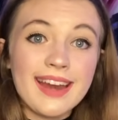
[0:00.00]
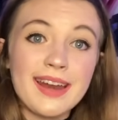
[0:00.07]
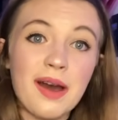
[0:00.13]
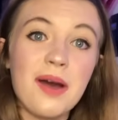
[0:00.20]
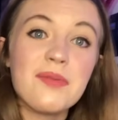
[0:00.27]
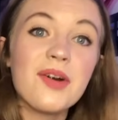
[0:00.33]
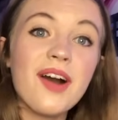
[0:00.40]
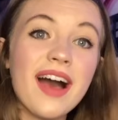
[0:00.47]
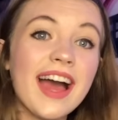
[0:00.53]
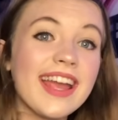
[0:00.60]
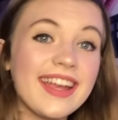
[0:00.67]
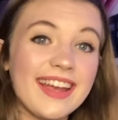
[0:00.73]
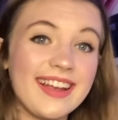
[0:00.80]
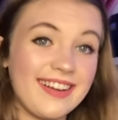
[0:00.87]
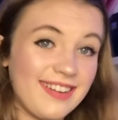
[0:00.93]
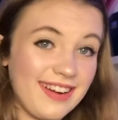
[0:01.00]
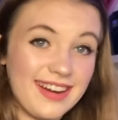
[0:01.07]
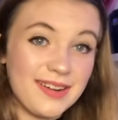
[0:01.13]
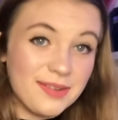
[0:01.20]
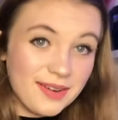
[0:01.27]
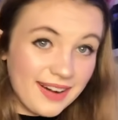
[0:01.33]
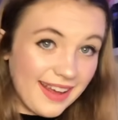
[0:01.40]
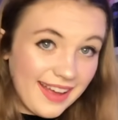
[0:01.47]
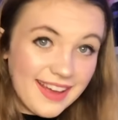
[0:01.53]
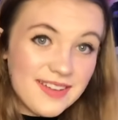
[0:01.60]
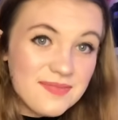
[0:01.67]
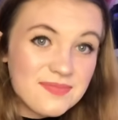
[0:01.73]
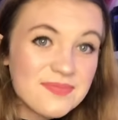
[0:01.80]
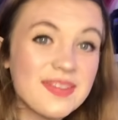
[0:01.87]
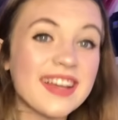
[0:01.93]
Now, I'm not hating on anyone here,
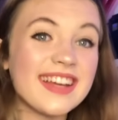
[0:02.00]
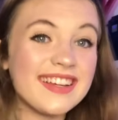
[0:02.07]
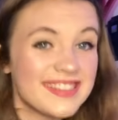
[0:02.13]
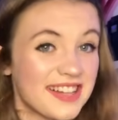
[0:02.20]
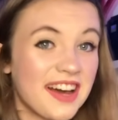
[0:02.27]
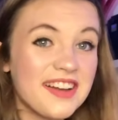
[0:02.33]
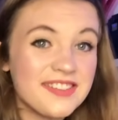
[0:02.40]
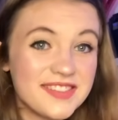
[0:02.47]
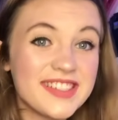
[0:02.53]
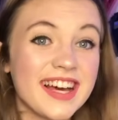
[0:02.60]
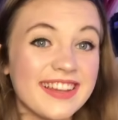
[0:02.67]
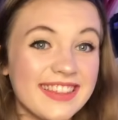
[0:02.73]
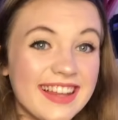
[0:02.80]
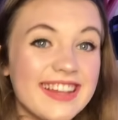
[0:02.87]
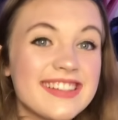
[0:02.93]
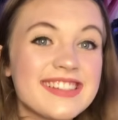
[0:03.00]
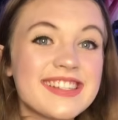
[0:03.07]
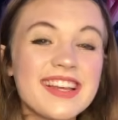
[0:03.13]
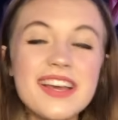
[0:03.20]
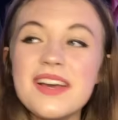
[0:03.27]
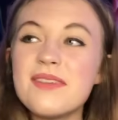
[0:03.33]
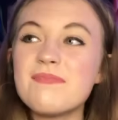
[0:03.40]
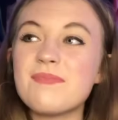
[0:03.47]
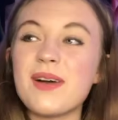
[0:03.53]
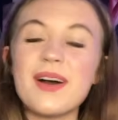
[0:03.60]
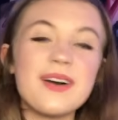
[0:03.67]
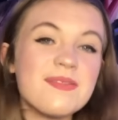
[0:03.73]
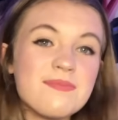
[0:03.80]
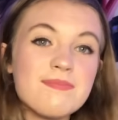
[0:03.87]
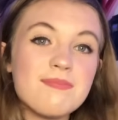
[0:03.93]
because I've done this,
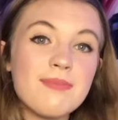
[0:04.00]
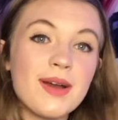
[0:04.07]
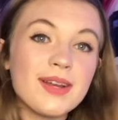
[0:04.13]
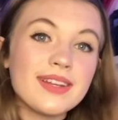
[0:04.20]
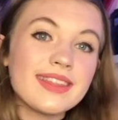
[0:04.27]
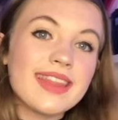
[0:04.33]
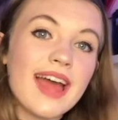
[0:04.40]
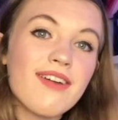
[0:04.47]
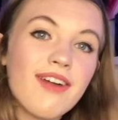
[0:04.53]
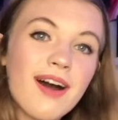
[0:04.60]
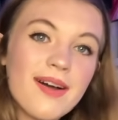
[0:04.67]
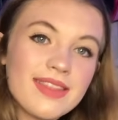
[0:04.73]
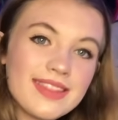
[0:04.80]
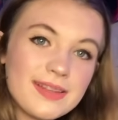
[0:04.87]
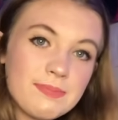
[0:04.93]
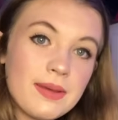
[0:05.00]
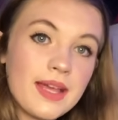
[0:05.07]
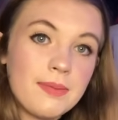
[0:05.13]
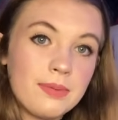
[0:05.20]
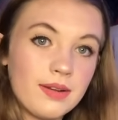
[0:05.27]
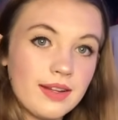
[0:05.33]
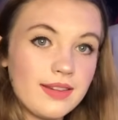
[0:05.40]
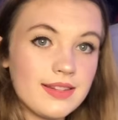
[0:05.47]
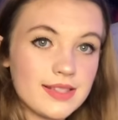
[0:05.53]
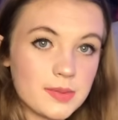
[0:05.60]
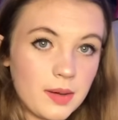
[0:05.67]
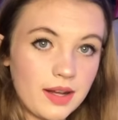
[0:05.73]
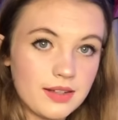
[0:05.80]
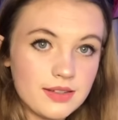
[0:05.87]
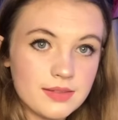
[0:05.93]
but there are the people in this
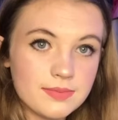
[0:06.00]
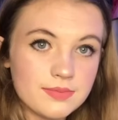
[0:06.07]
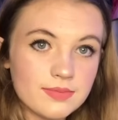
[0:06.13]
world,